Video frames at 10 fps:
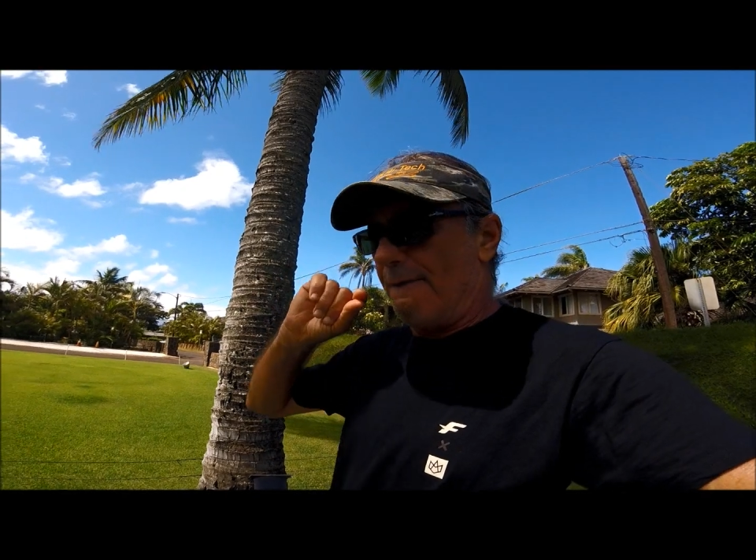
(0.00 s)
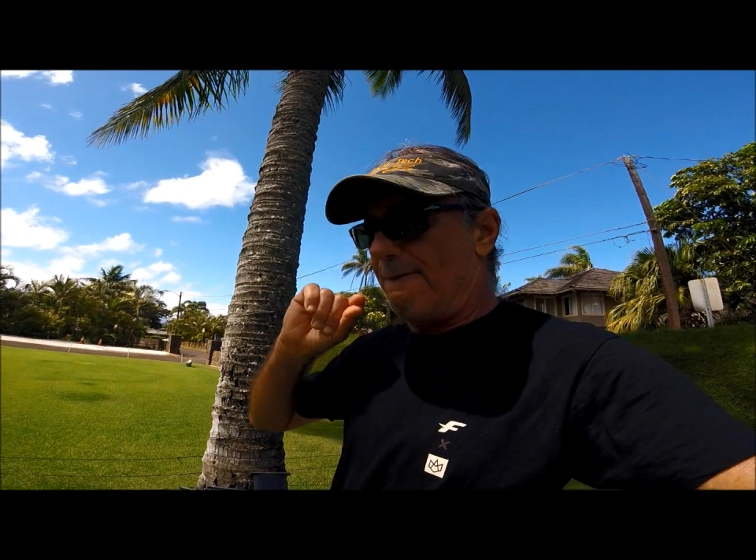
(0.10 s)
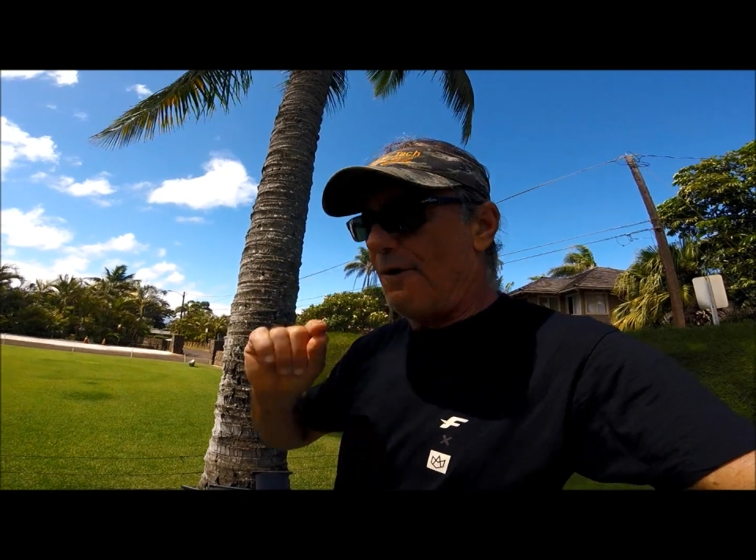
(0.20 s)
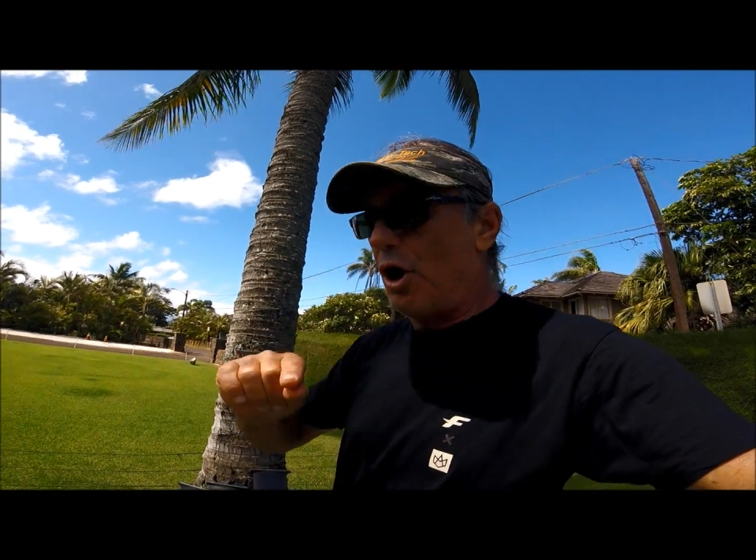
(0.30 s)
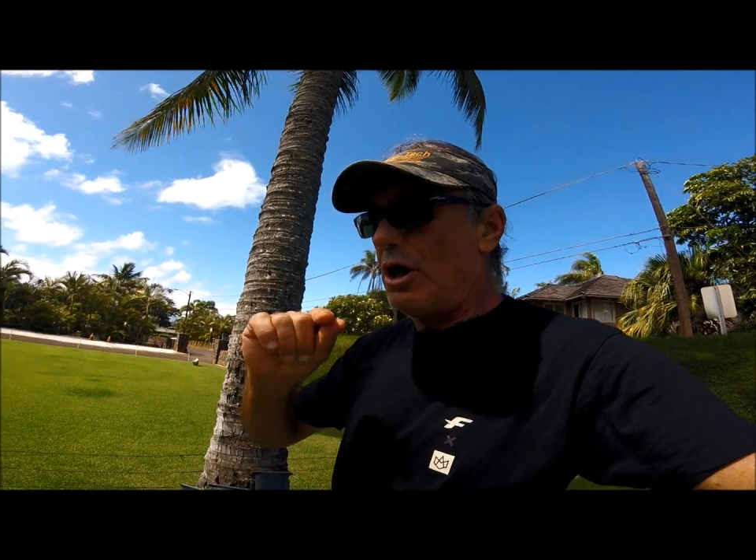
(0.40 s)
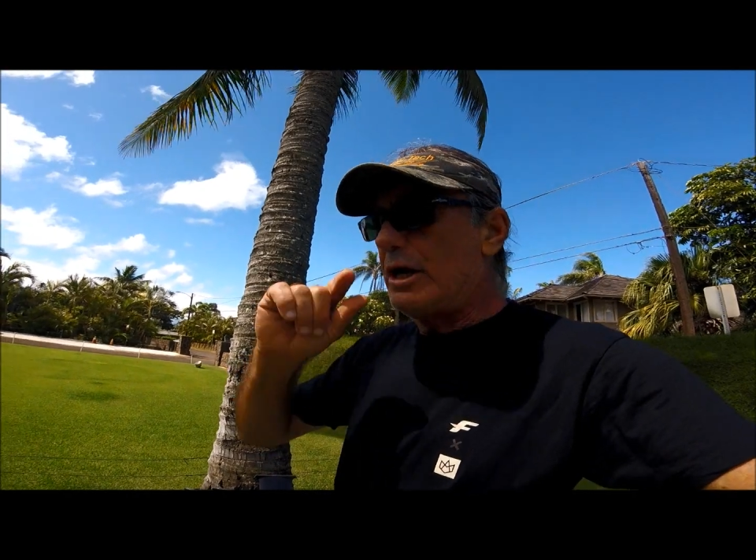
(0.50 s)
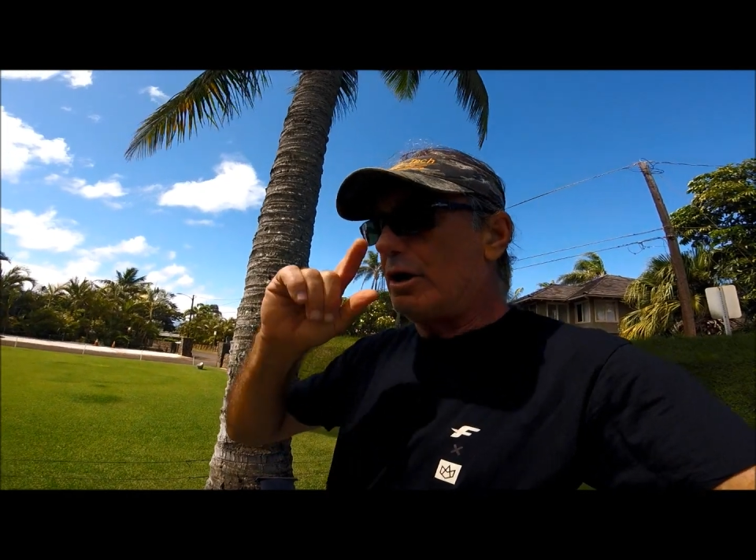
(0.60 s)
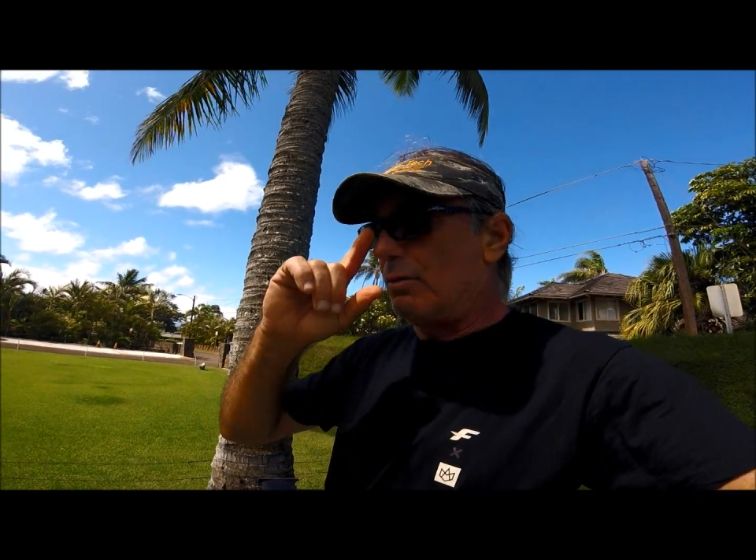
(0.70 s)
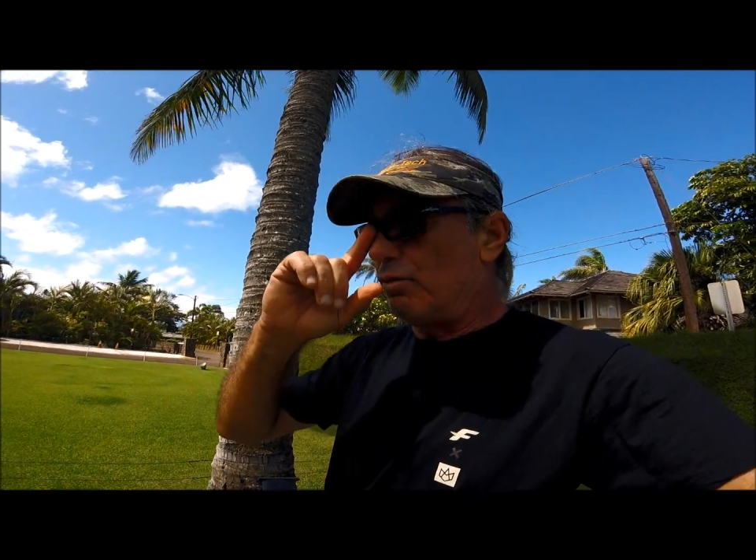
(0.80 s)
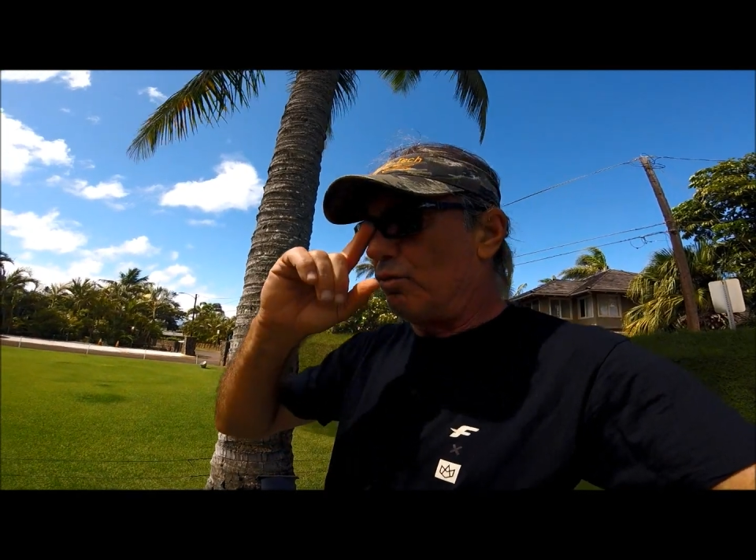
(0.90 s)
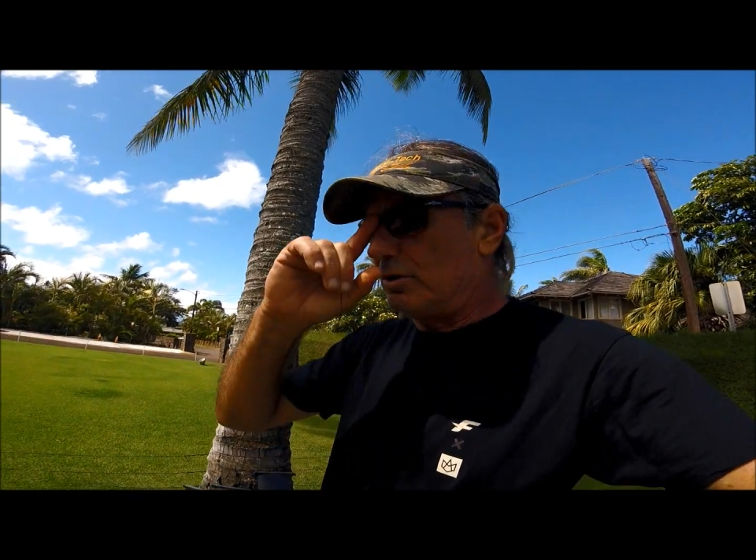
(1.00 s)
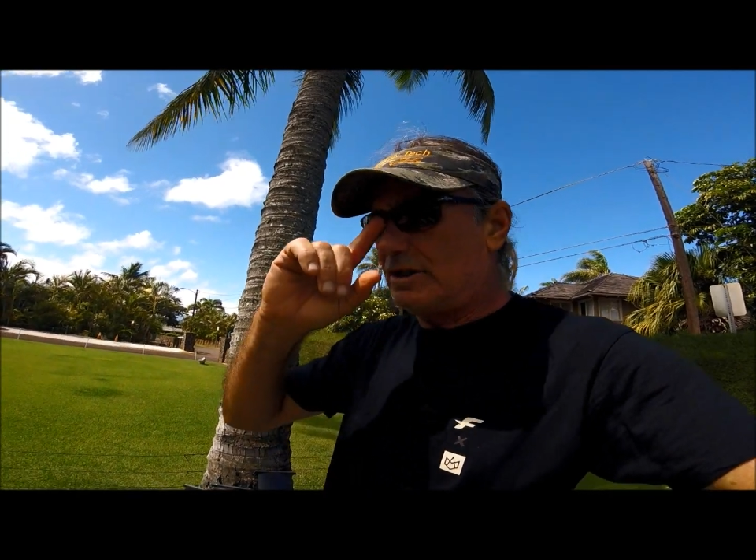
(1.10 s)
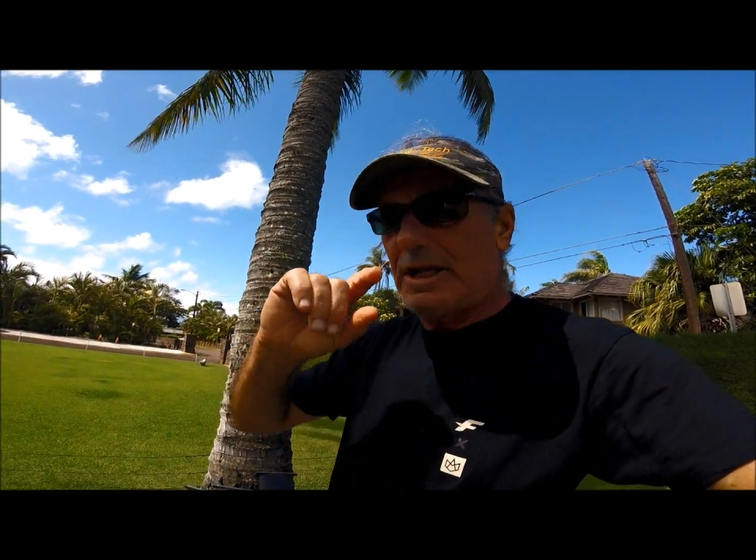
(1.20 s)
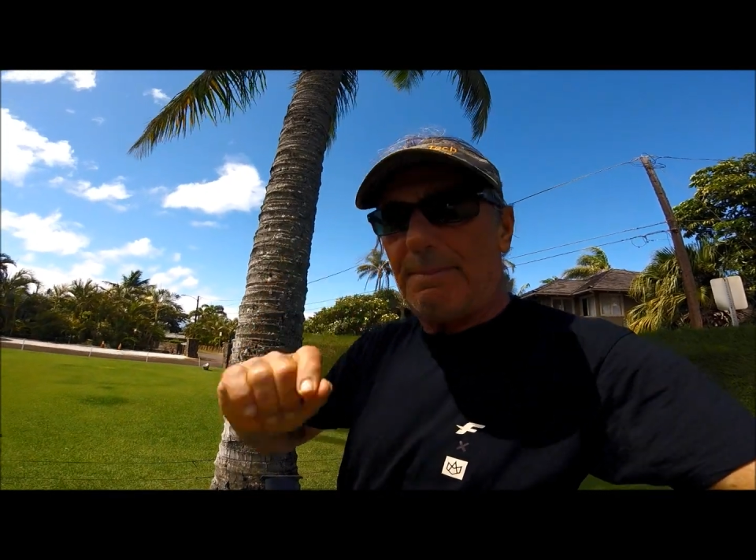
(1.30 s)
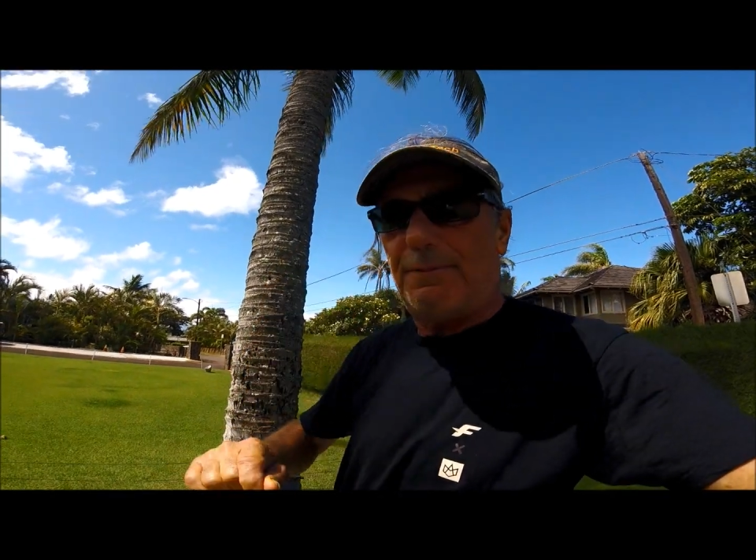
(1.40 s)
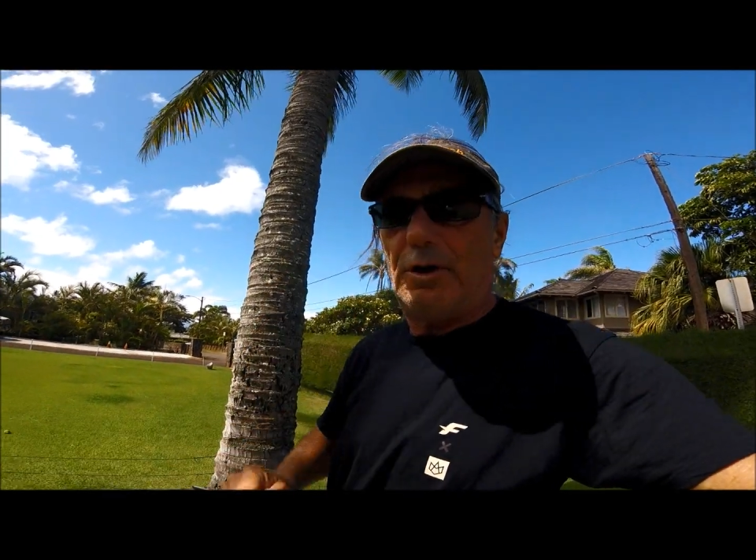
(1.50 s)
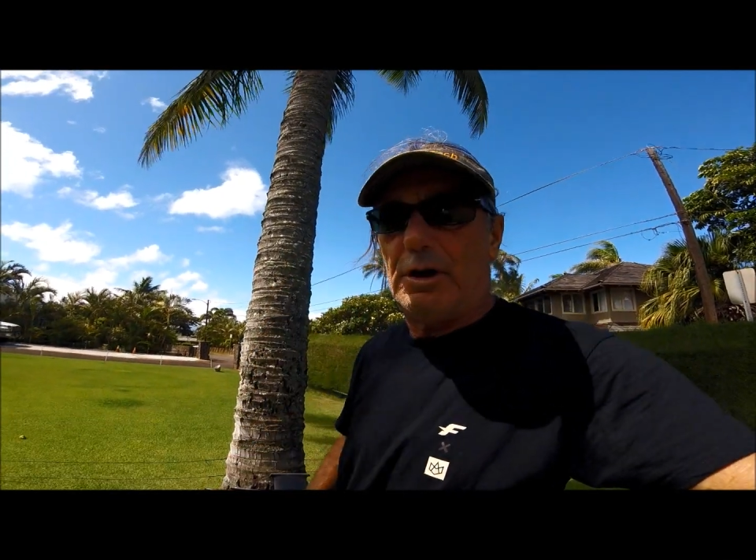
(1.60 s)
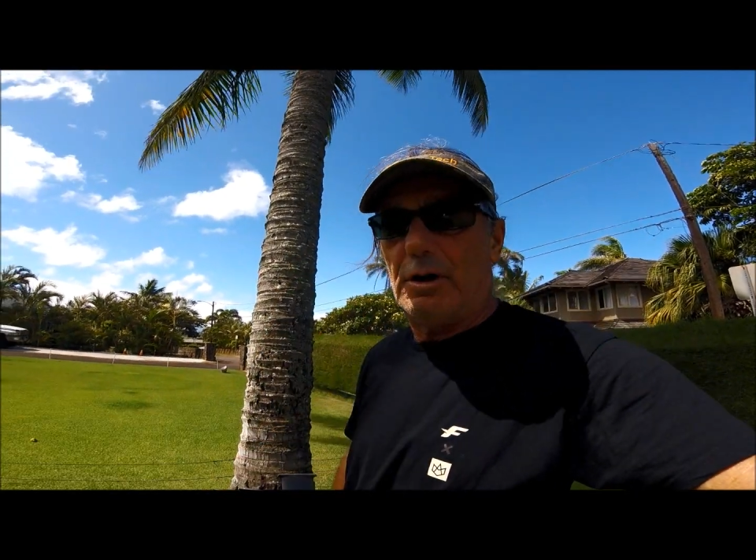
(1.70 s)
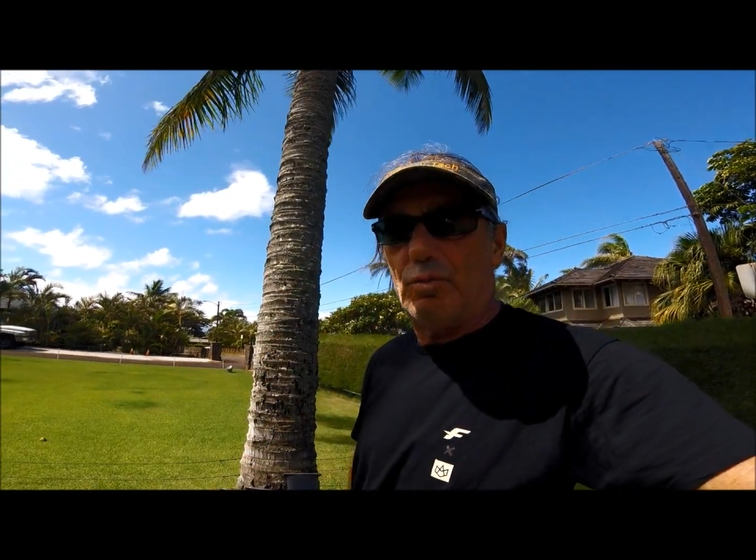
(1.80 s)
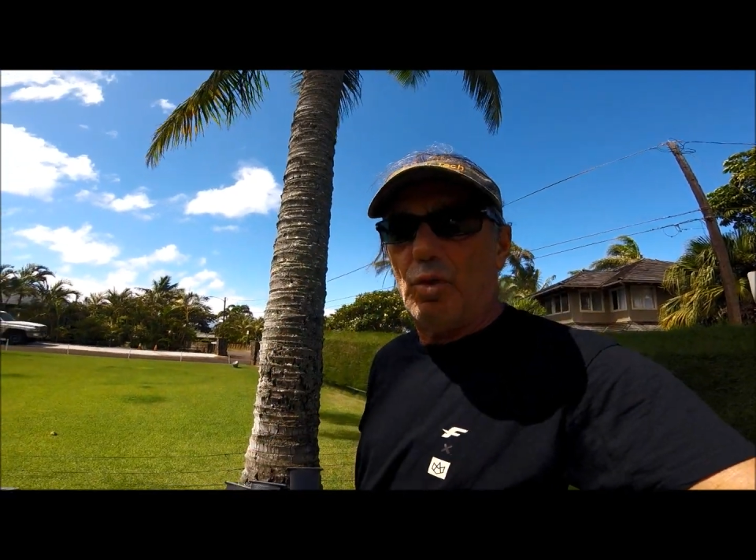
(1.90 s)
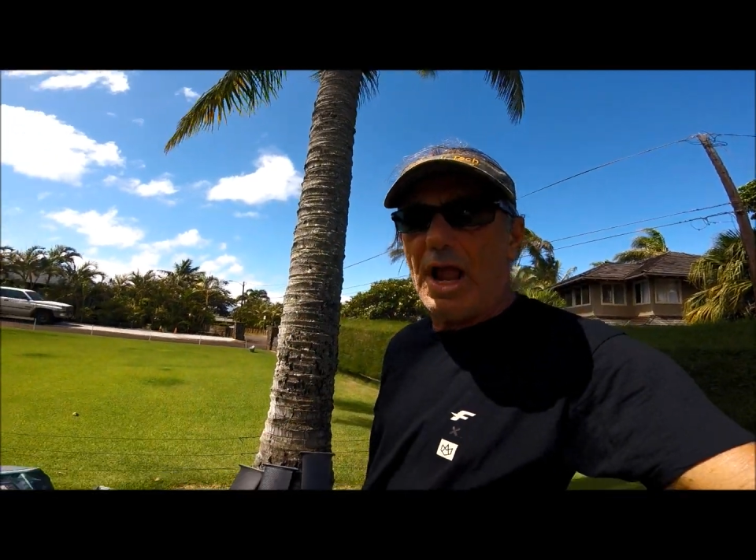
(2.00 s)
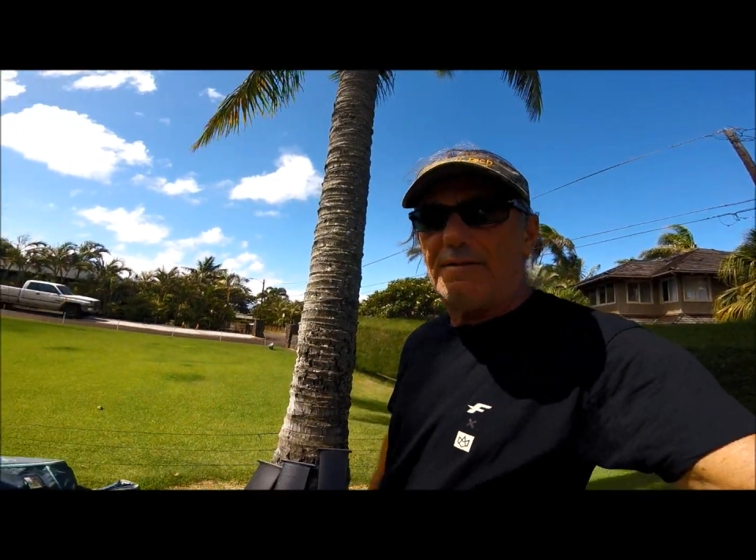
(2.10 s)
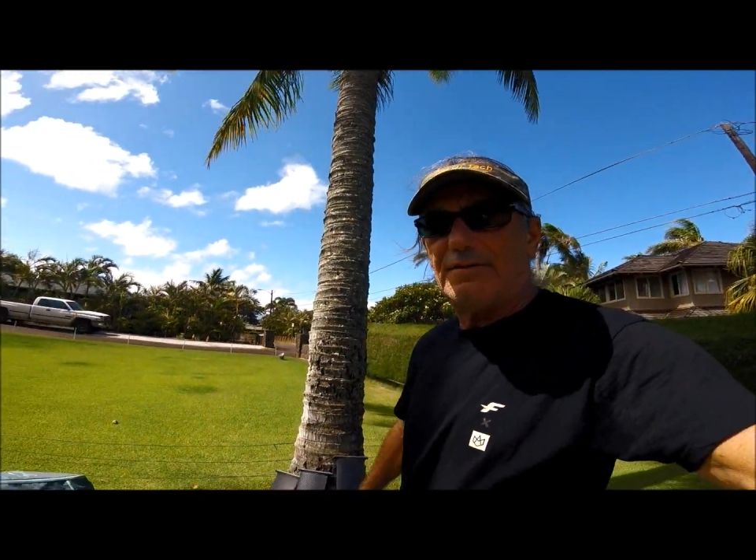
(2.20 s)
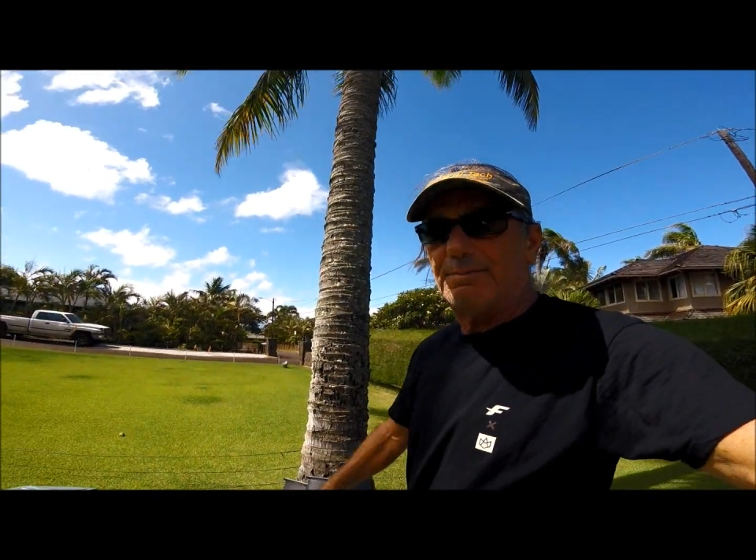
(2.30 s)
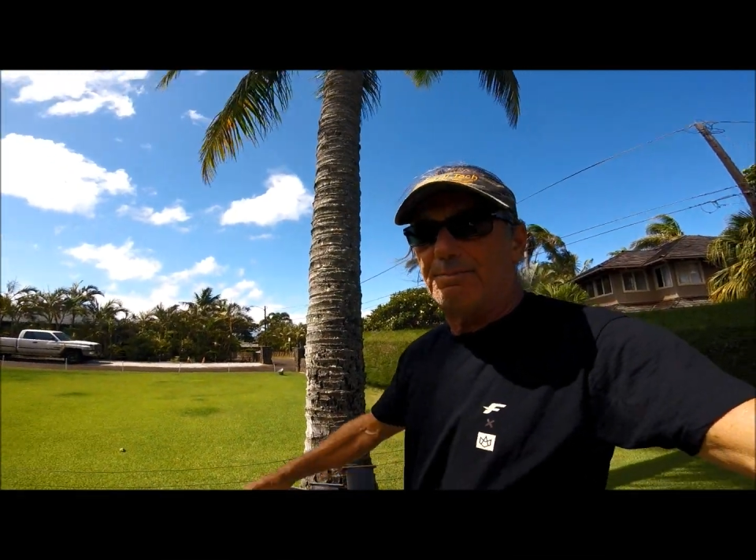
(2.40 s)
subfoiling on waves